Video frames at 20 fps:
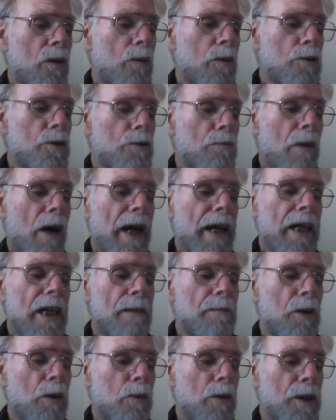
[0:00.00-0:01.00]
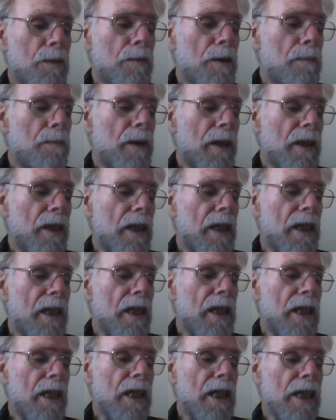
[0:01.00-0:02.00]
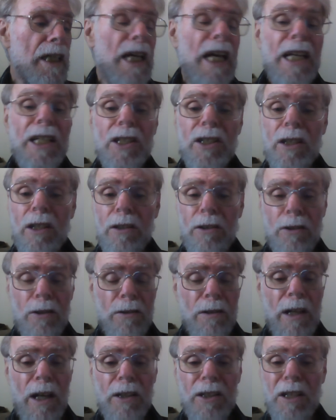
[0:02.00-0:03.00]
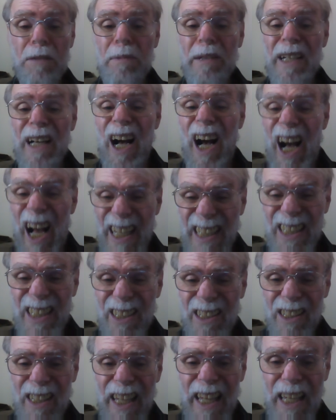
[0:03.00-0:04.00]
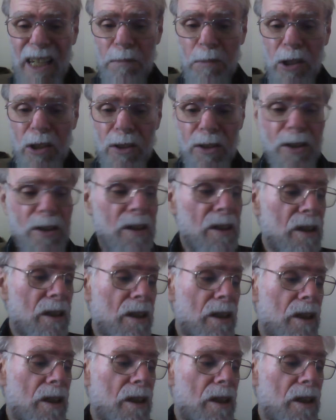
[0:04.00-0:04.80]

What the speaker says: Would you mind coming with me, Piglet, in case they turn out to be hostile animals?"